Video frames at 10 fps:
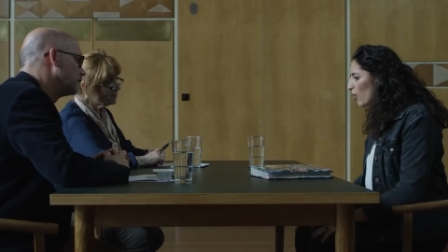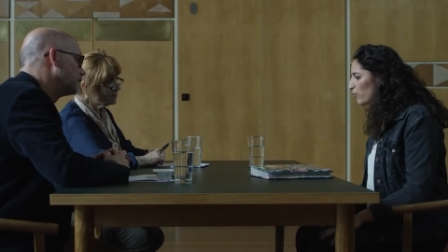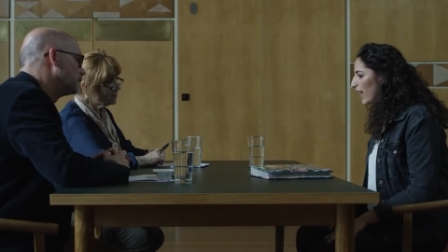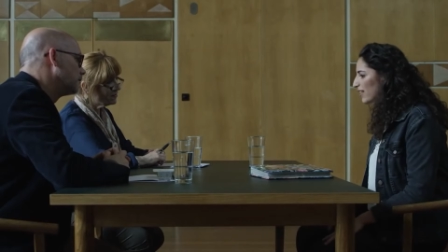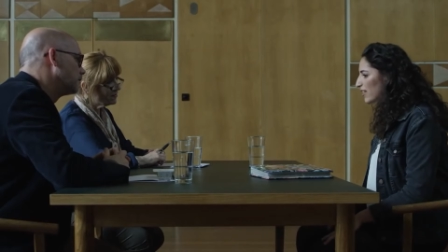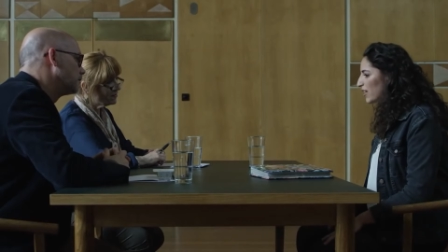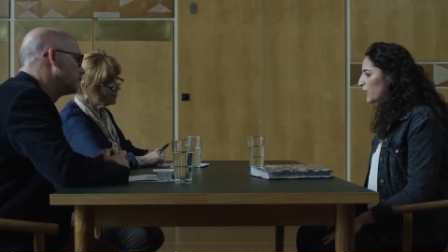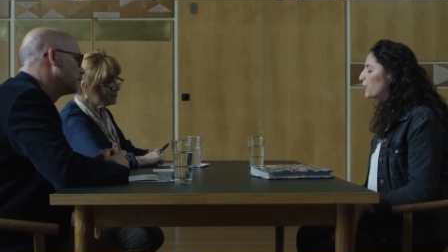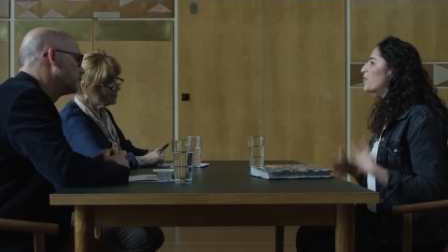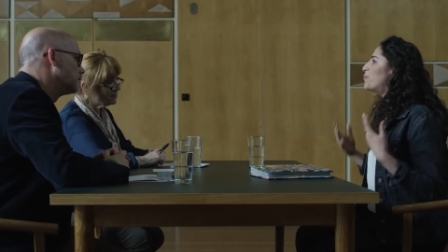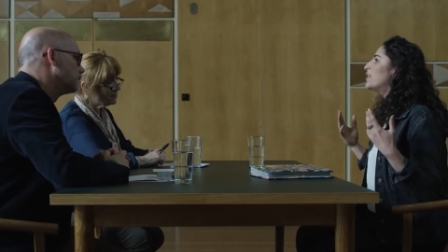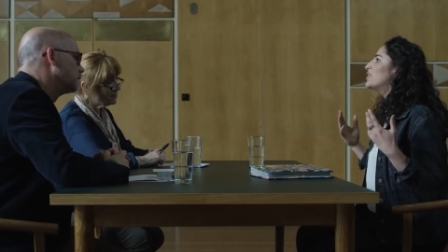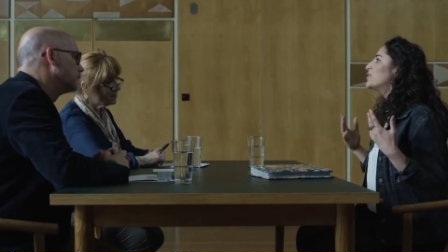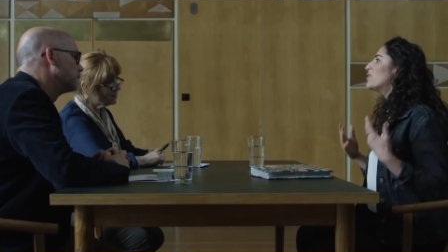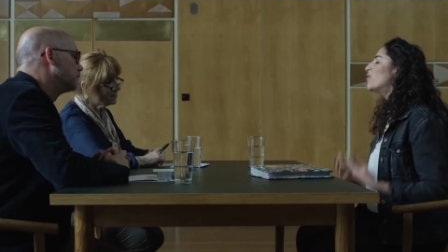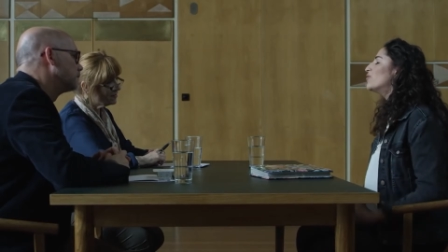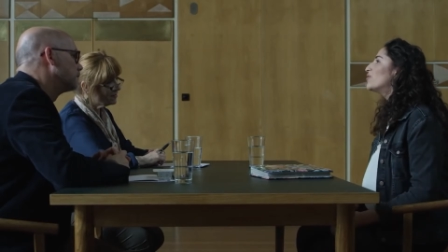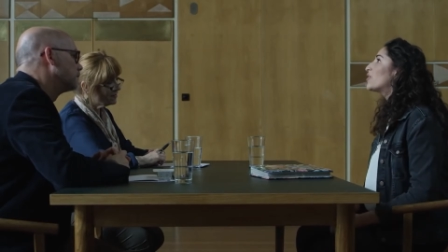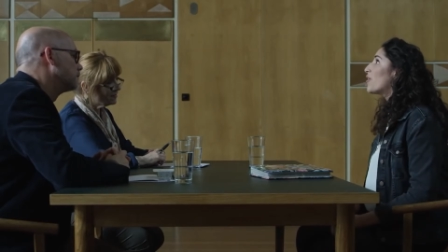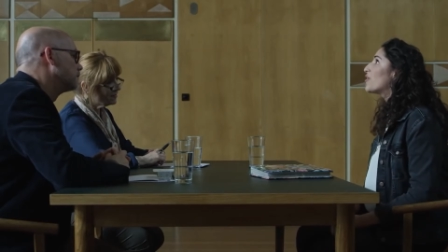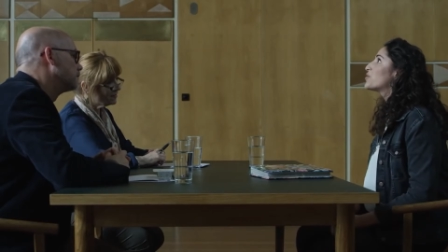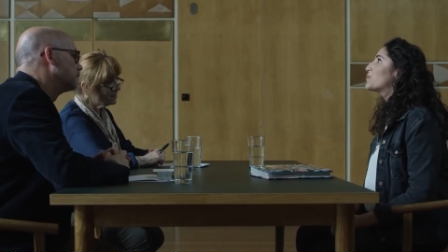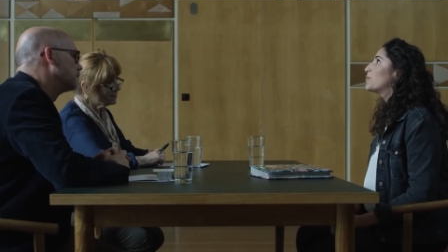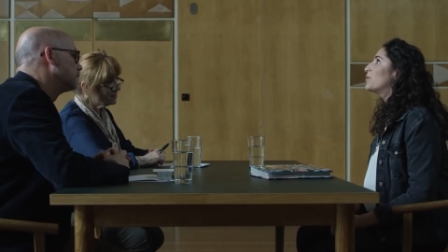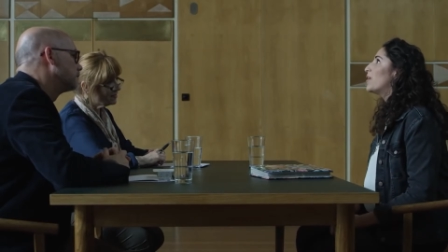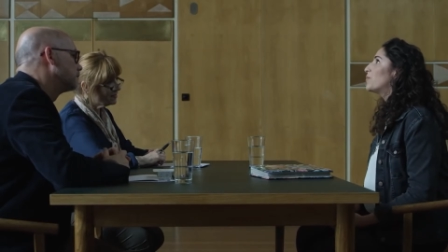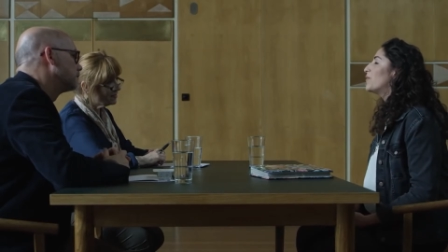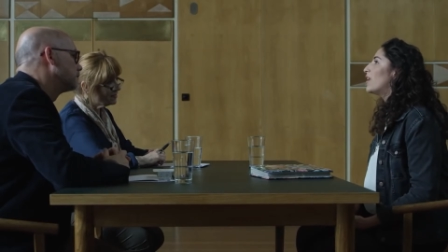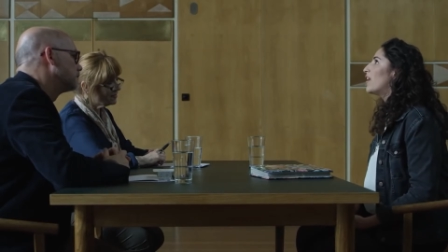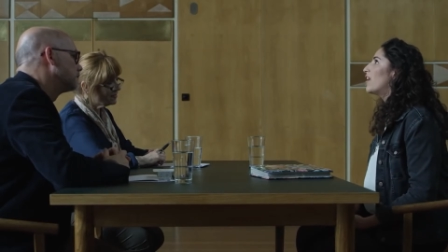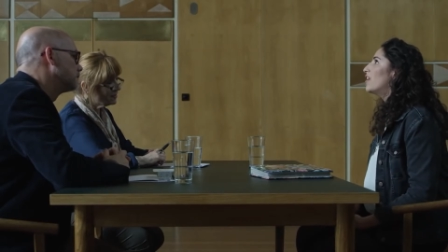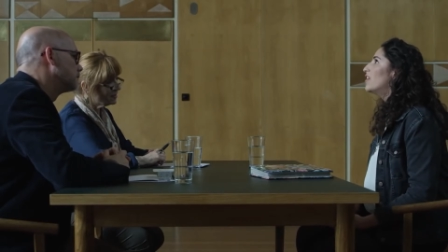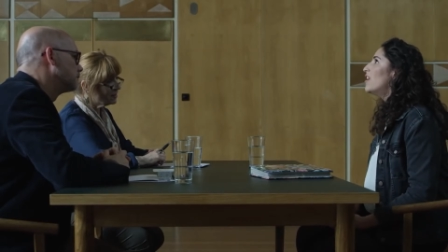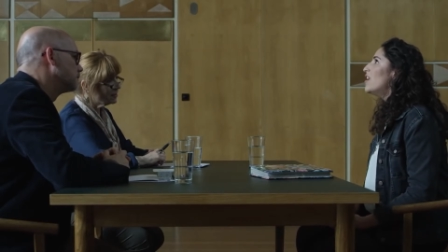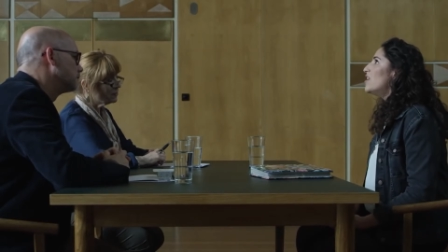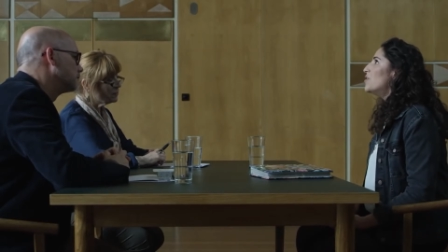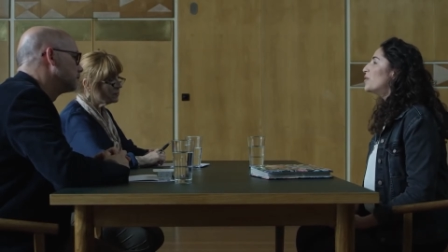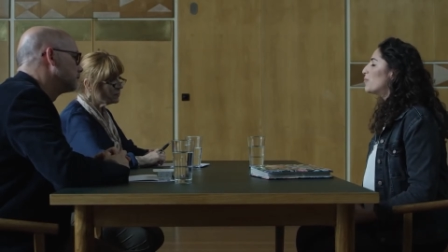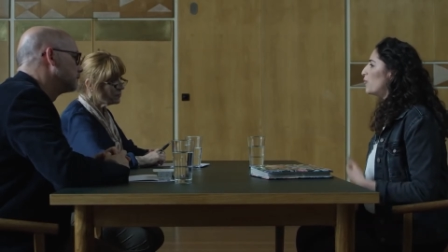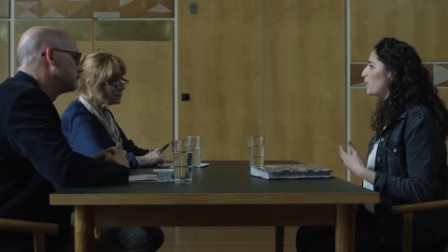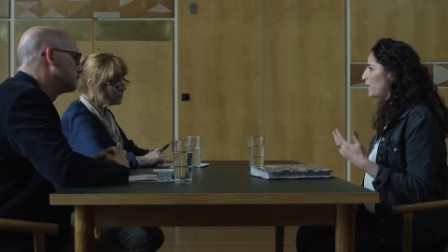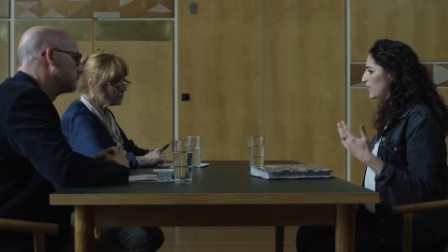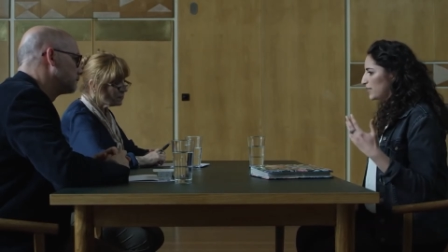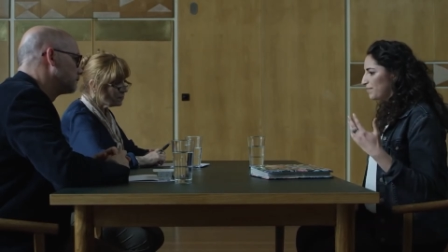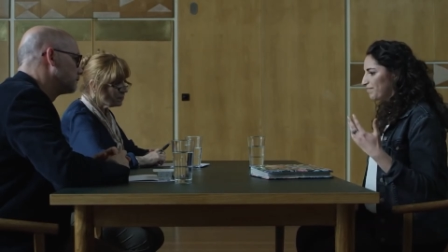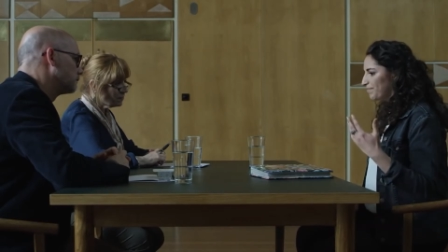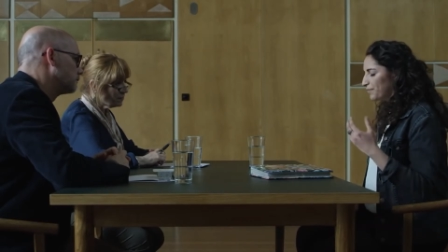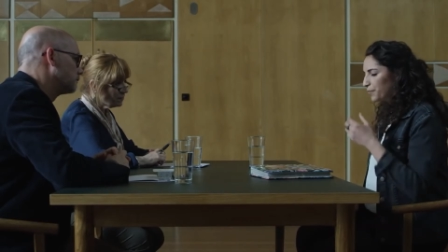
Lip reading: know that we've been, the Kurdish people are people who've been...